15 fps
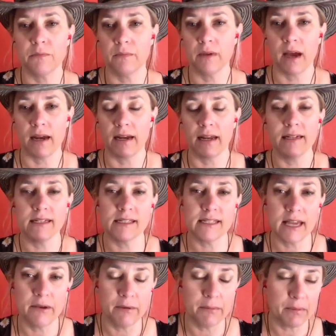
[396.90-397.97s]
I'd like to
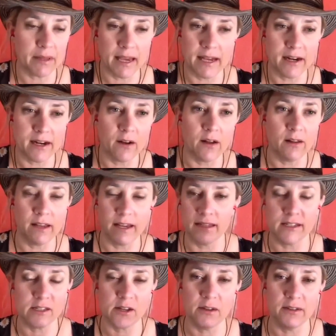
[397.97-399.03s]
say we plan it all like
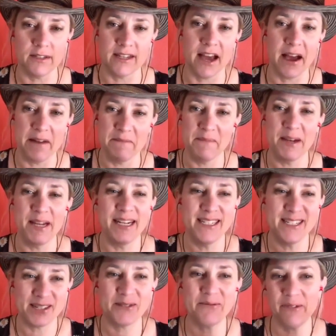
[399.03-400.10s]
this all the time, but it
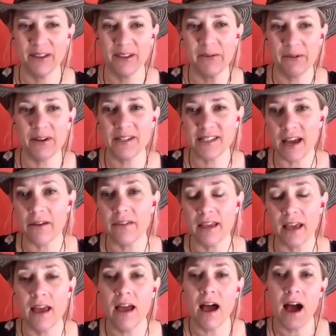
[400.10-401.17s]
just really worked out
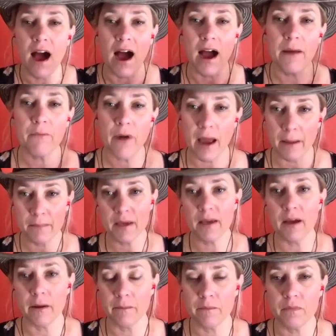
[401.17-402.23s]
that I'm wrapping
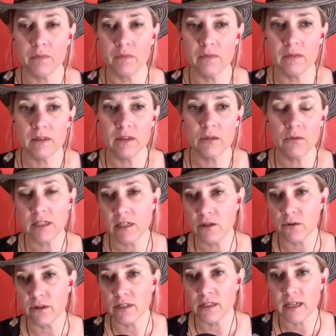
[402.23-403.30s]
up Twisty
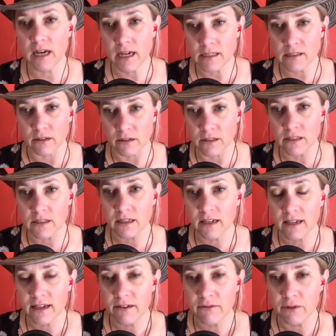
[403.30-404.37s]
Tortoise Tussles,
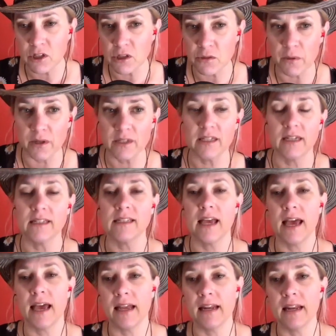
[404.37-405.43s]
which is book 6,
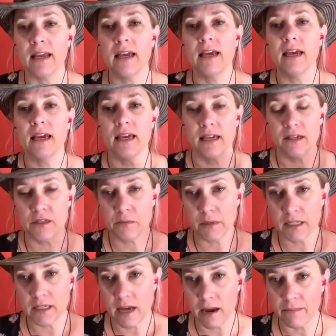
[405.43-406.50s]
and it gives me
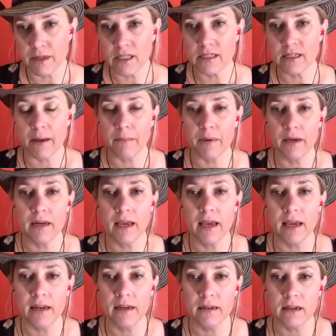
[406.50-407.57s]
time to step in
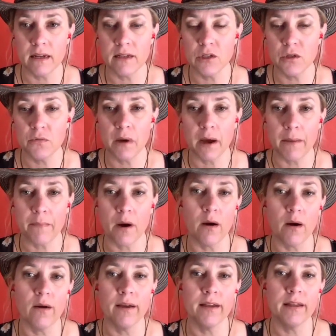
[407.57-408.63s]
and do my
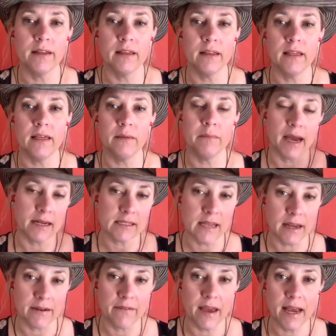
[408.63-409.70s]
part in The
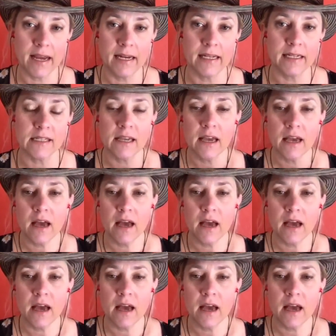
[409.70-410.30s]
Backside of Hades.